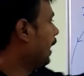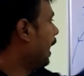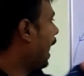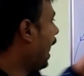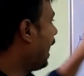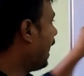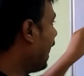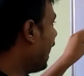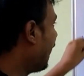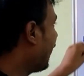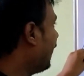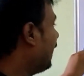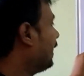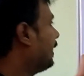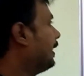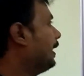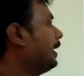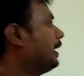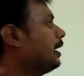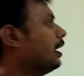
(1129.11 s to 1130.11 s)
an angle
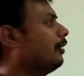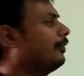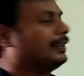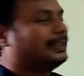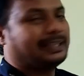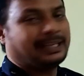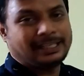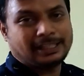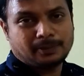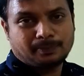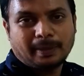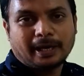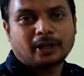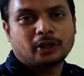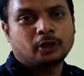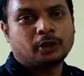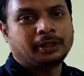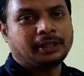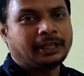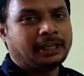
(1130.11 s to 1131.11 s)
theta with
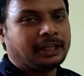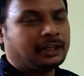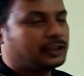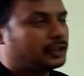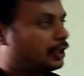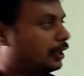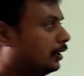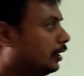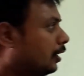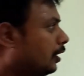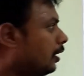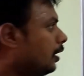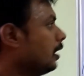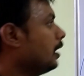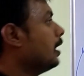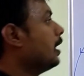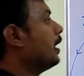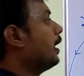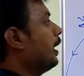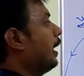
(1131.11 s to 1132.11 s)
respect to each other
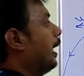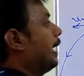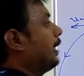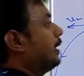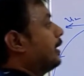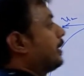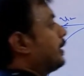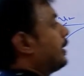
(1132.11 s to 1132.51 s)
at the